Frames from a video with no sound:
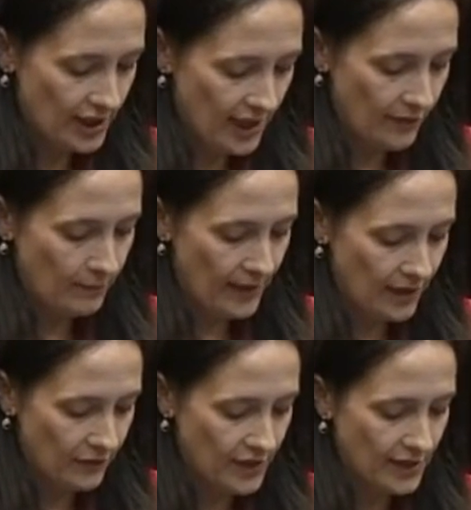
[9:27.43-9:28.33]
leave and
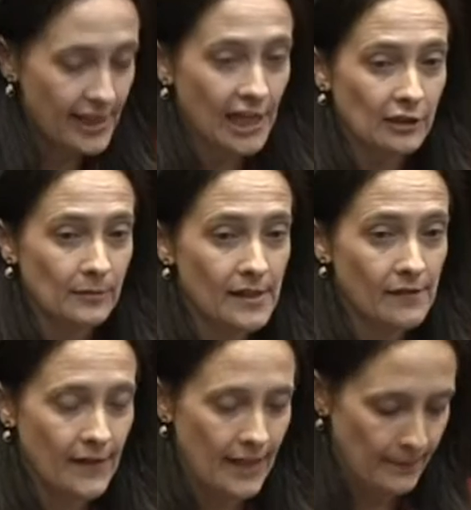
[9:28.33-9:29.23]
benefit entitlements
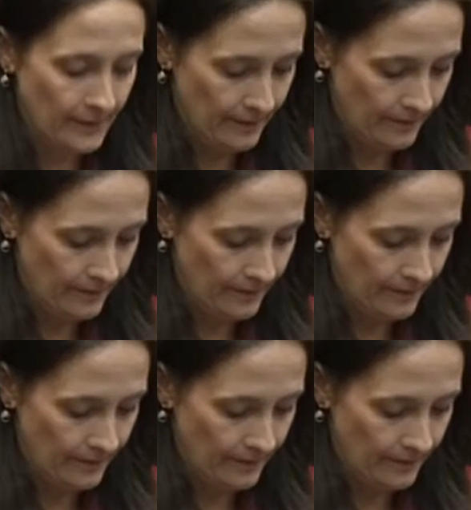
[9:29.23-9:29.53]
available.